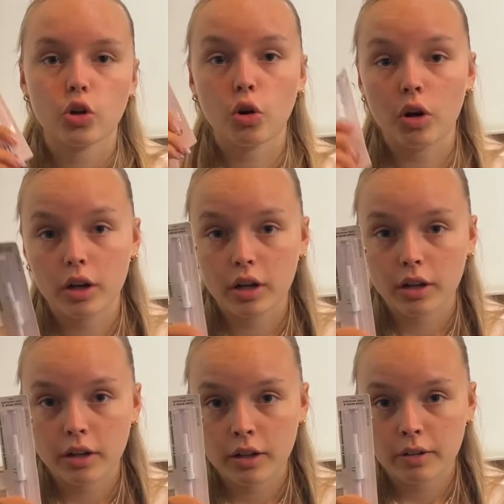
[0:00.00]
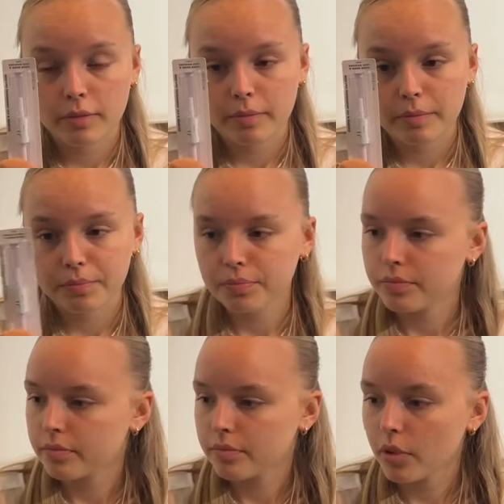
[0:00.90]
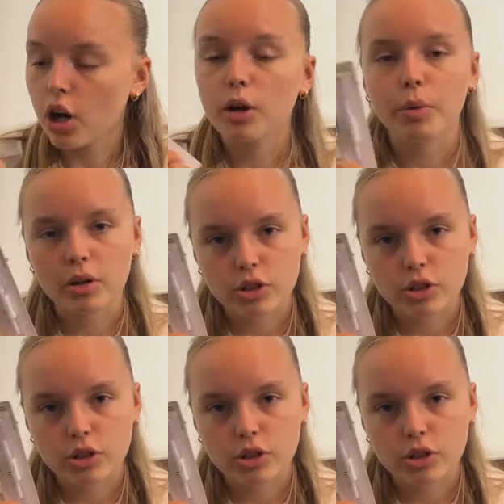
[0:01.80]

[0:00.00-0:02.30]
Got a eyebrow